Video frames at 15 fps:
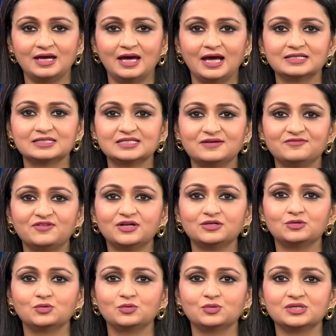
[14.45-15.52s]
and someone
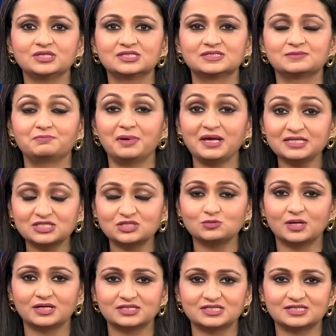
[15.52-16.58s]
who is best to
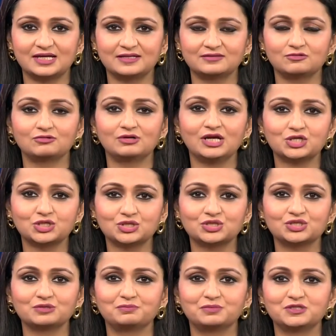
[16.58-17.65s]
understand the
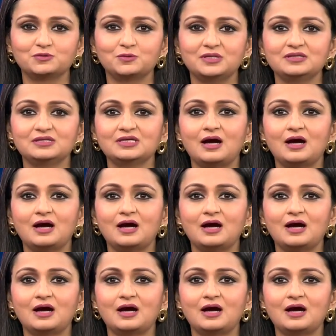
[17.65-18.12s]
relationship between the